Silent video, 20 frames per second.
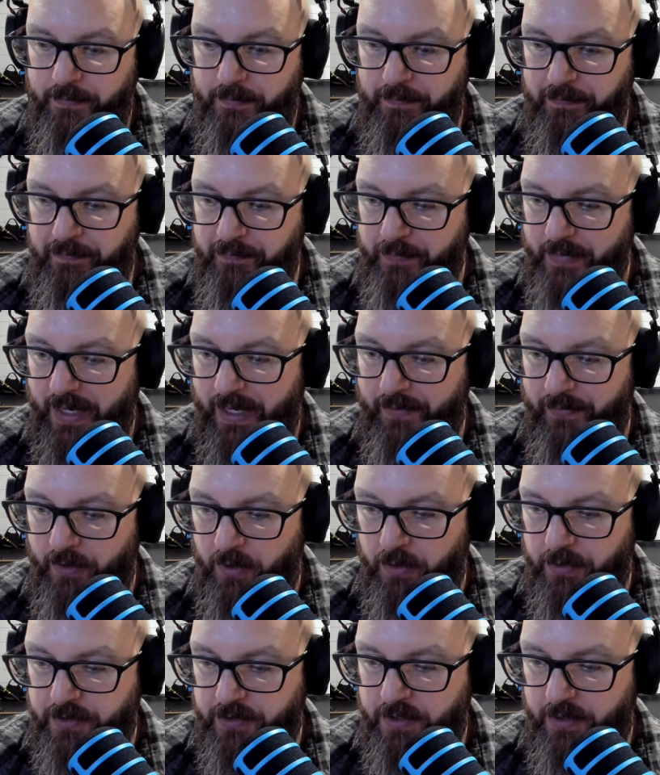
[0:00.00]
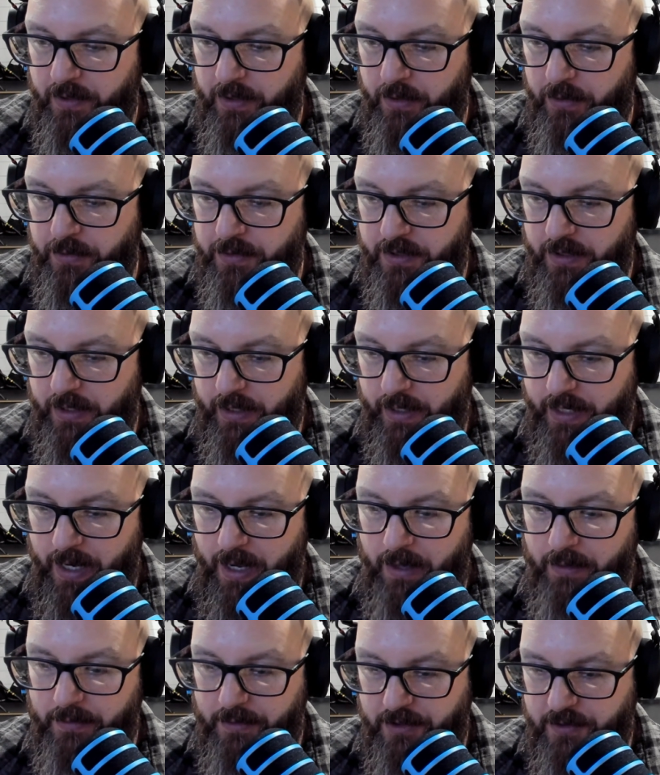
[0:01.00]
and those
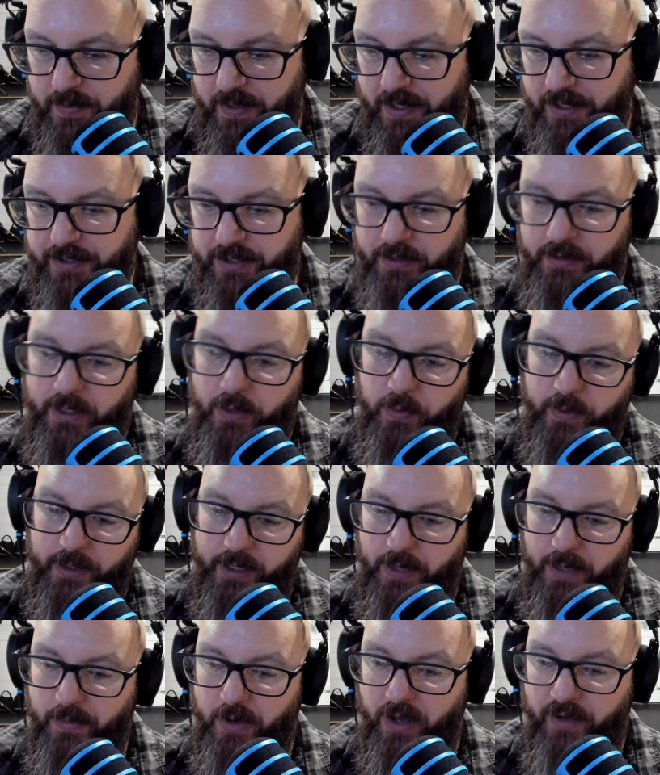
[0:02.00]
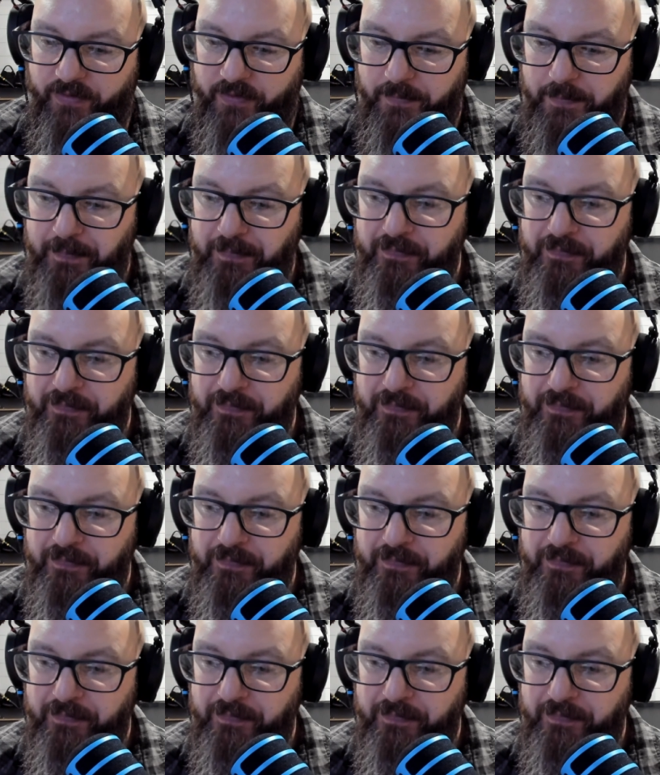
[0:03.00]
collars basically would come off.